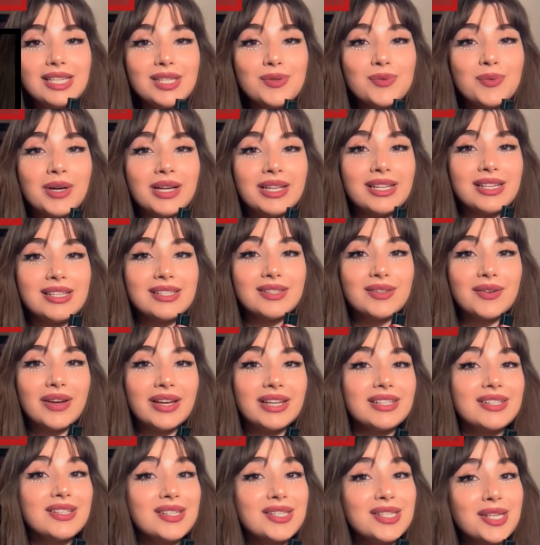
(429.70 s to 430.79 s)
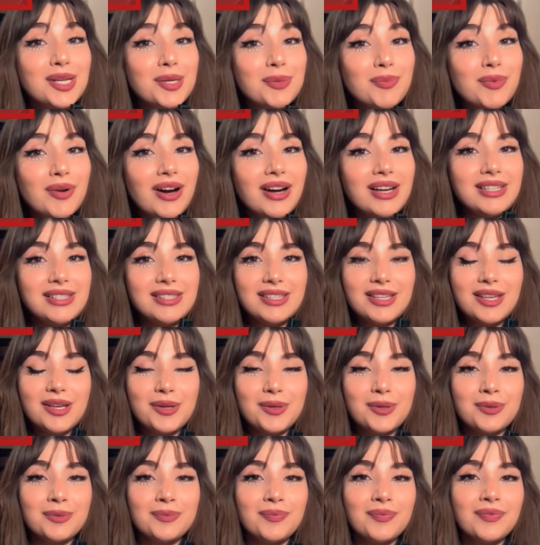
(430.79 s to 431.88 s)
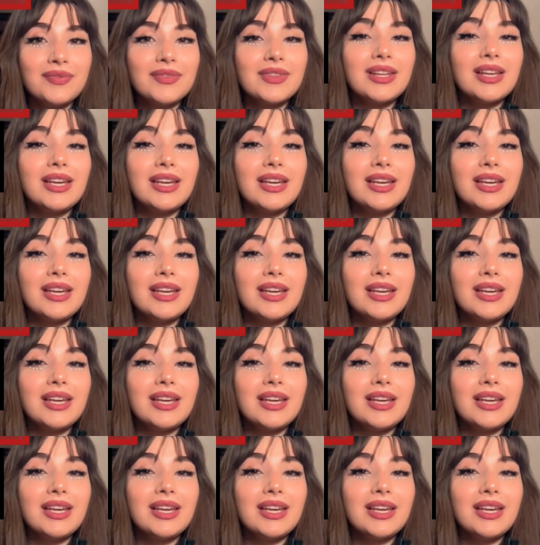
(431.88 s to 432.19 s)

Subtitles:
This one is going to surprise you.